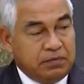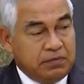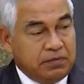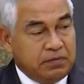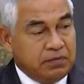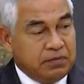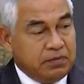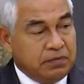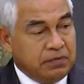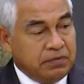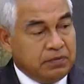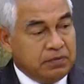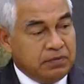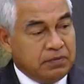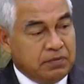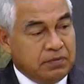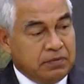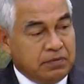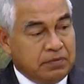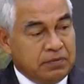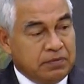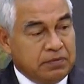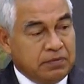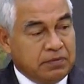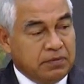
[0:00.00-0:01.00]

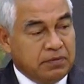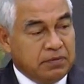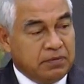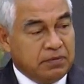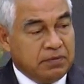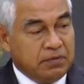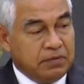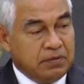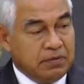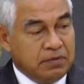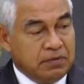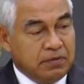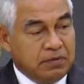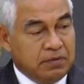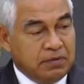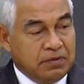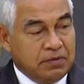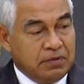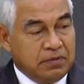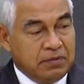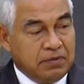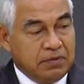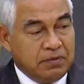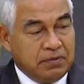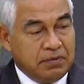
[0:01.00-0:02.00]

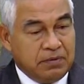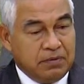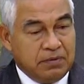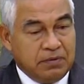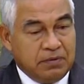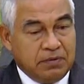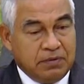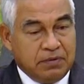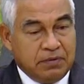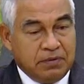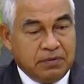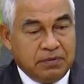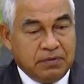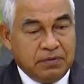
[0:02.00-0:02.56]
[no speech]